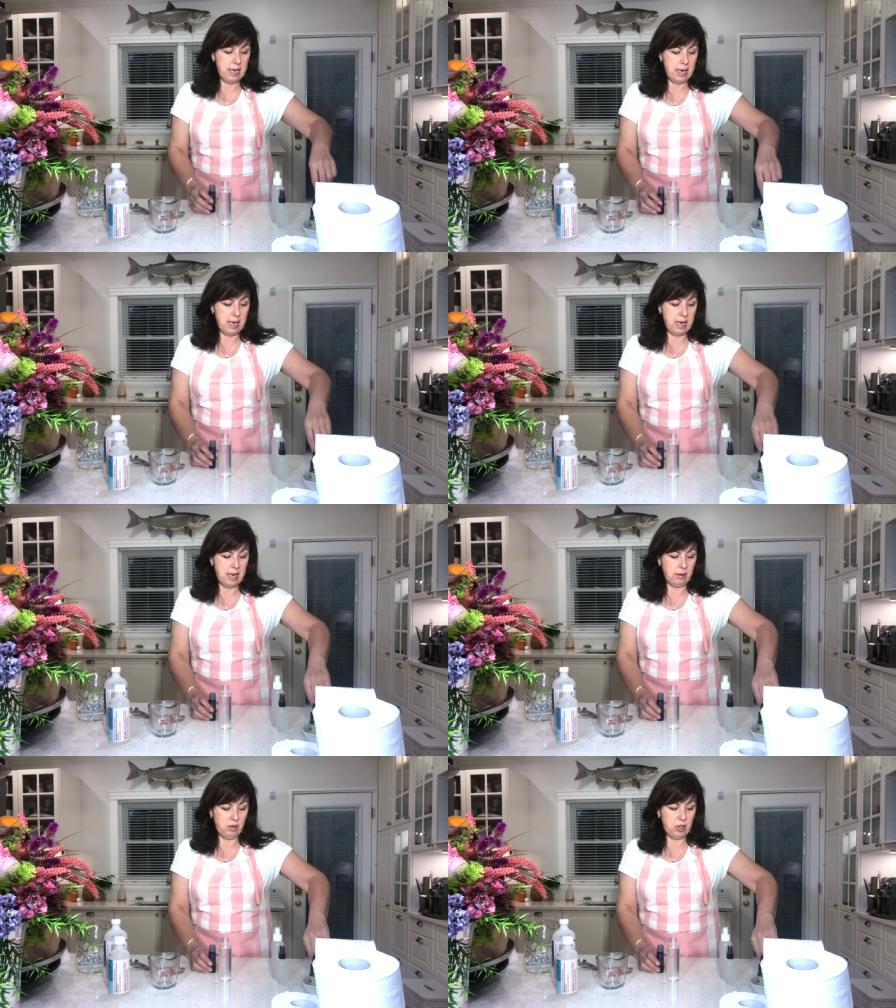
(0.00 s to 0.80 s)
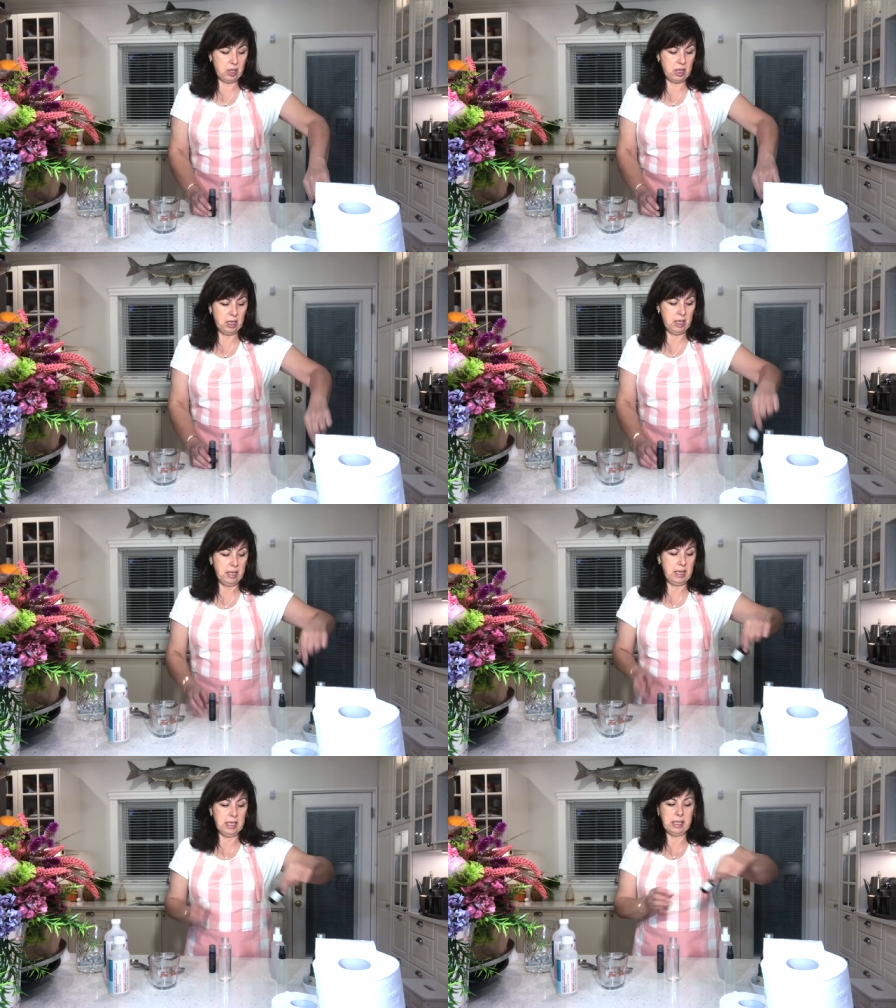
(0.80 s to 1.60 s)
and
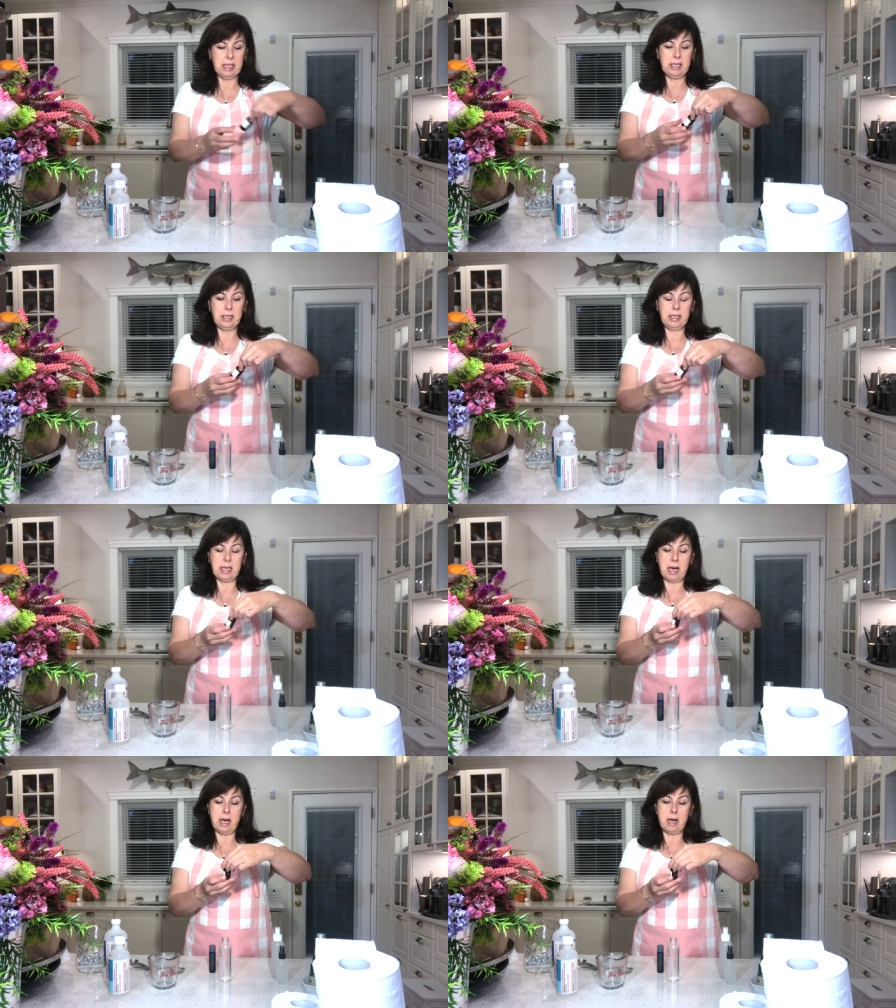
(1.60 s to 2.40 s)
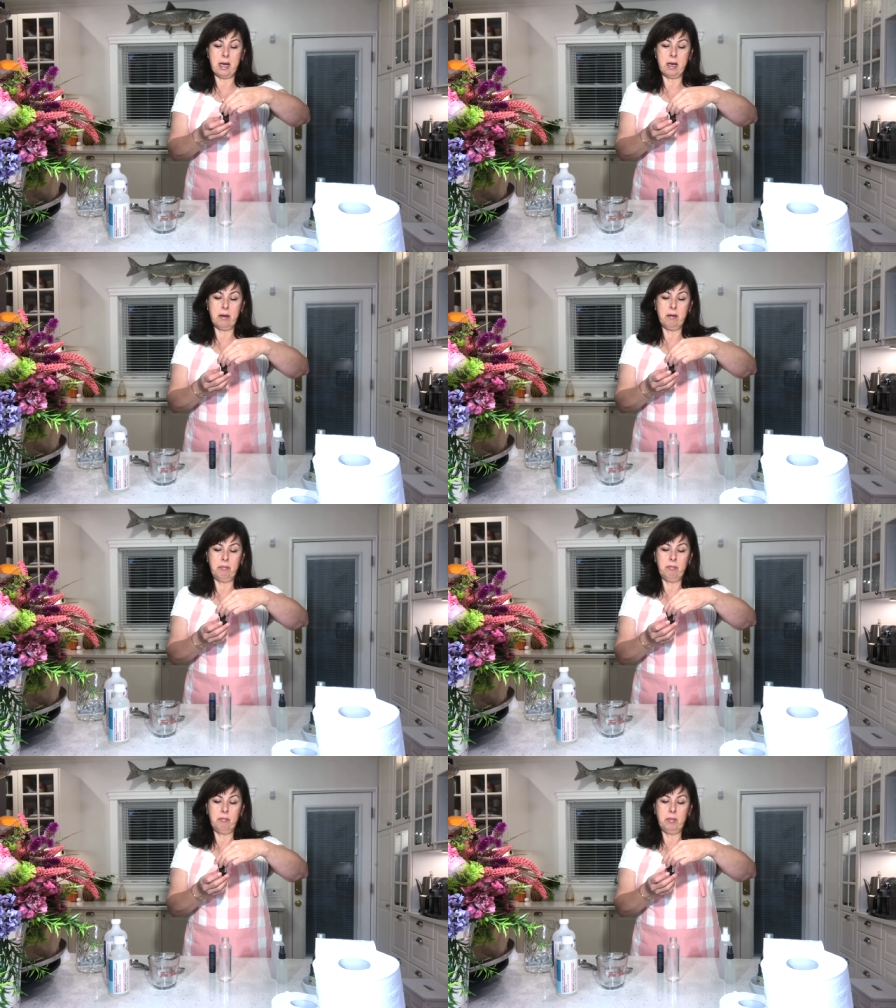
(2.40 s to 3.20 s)
this is, uh,
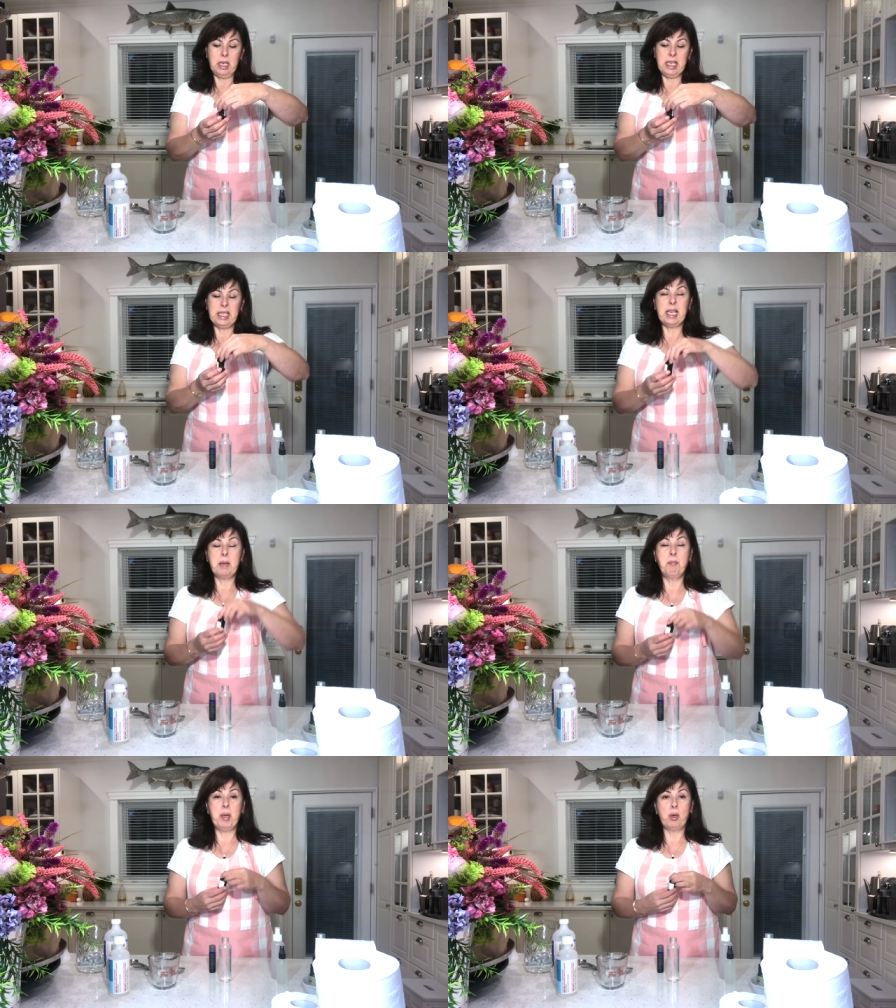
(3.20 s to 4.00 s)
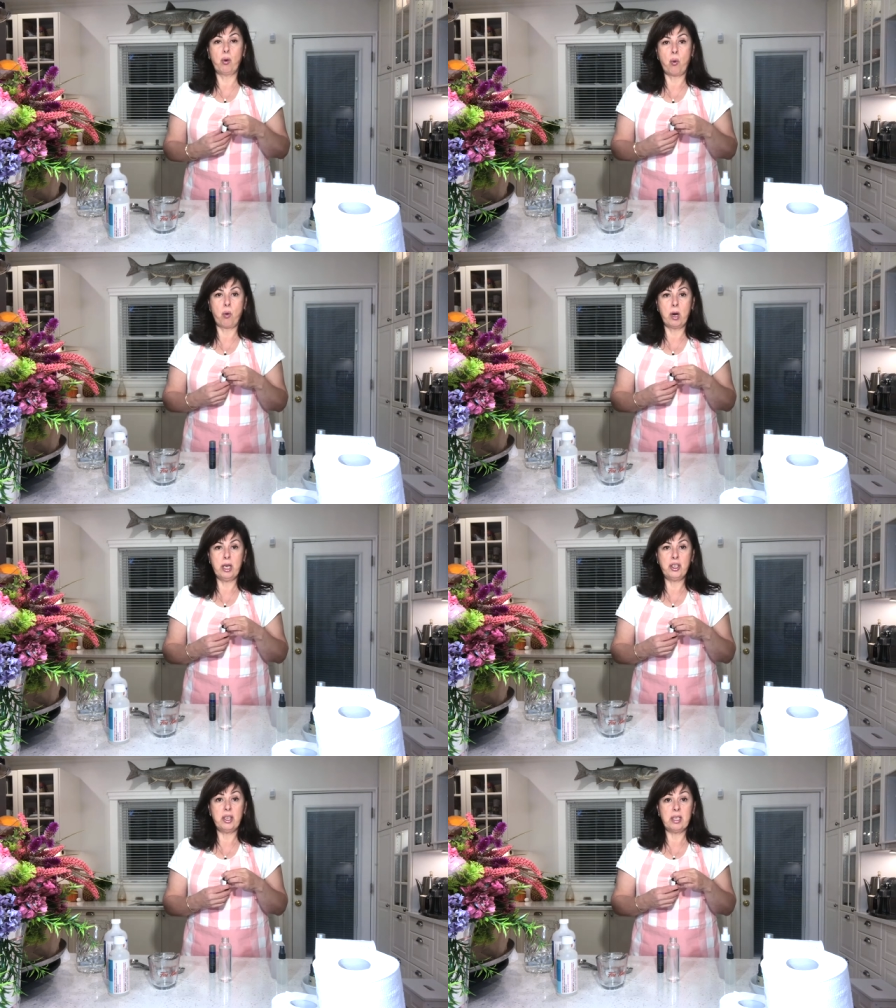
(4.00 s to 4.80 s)
it's like bitter
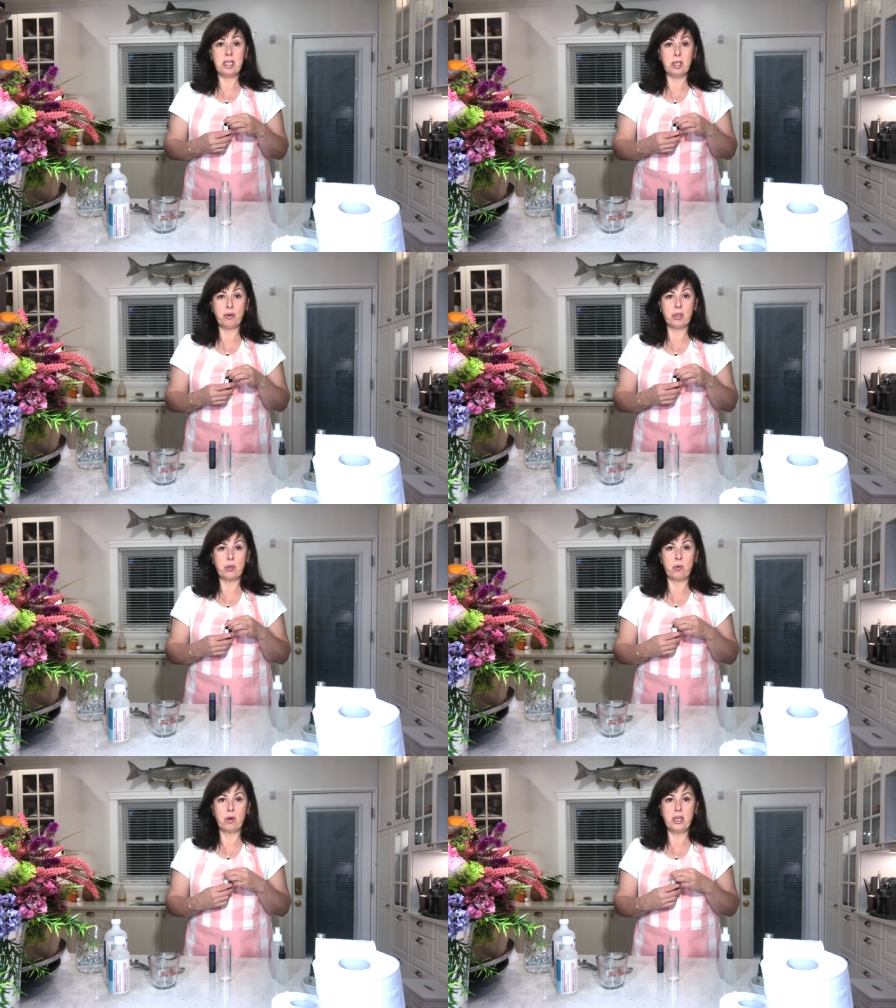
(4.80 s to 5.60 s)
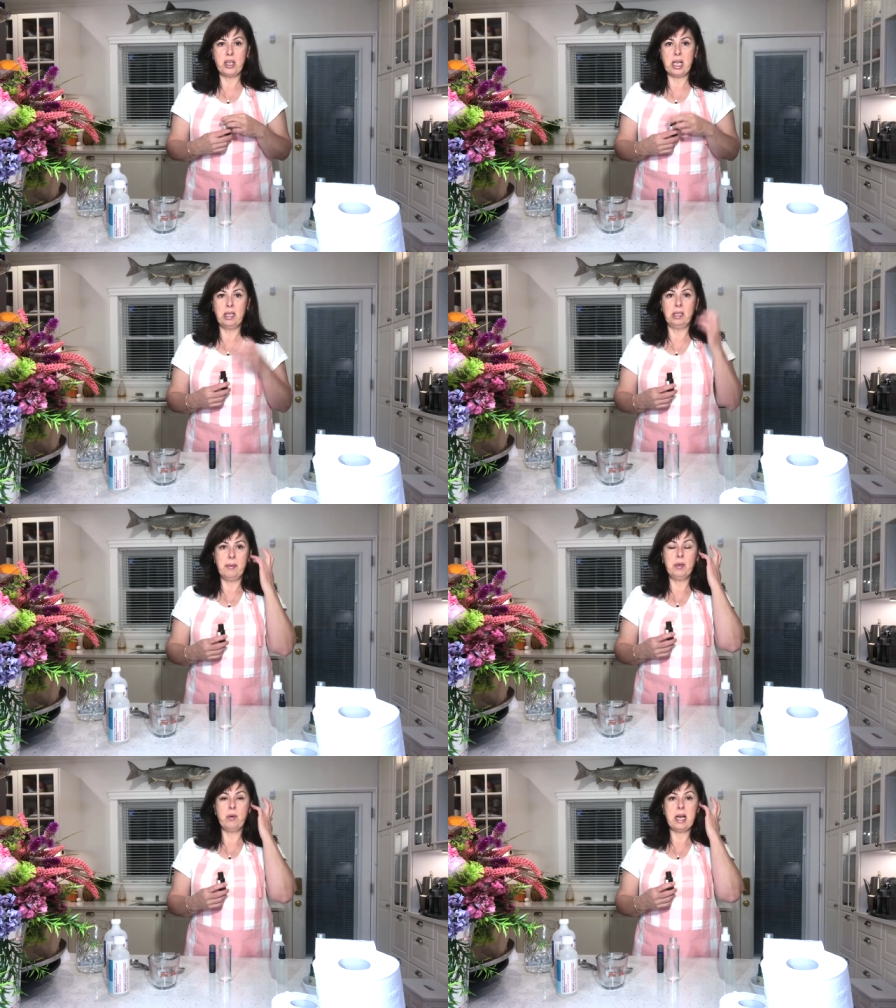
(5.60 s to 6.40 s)
orange, citrus orange, and the
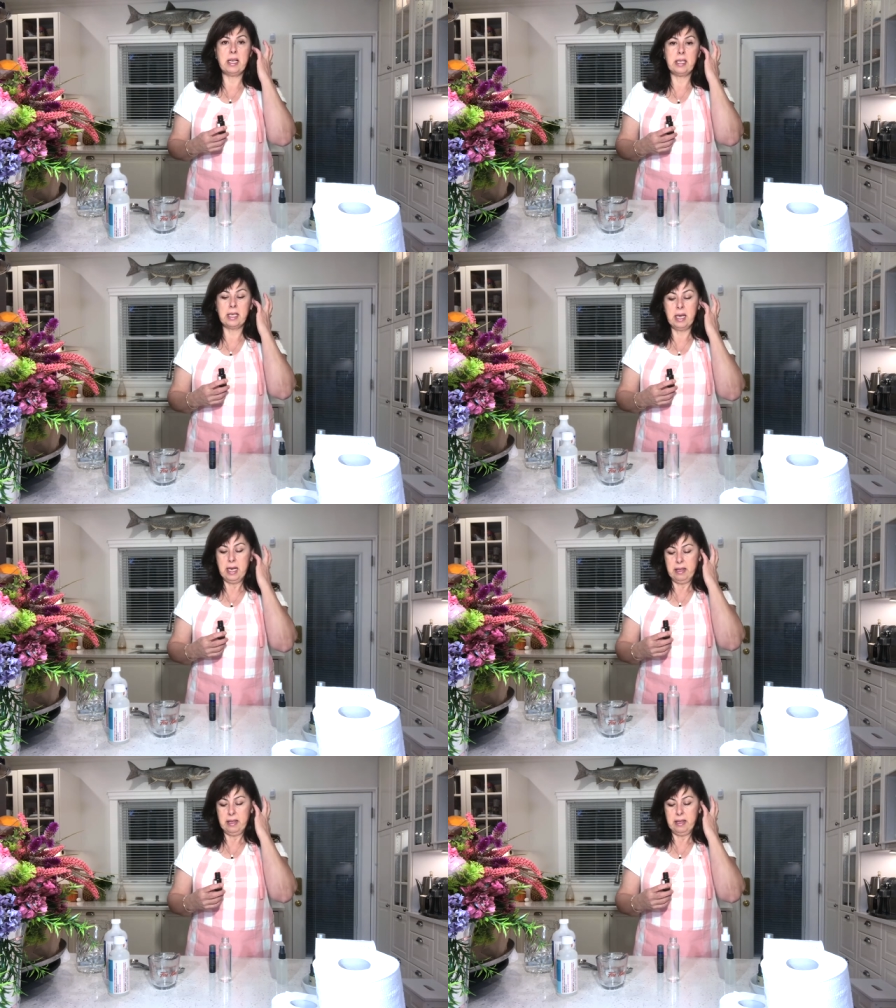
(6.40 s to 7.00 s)
lemongrass.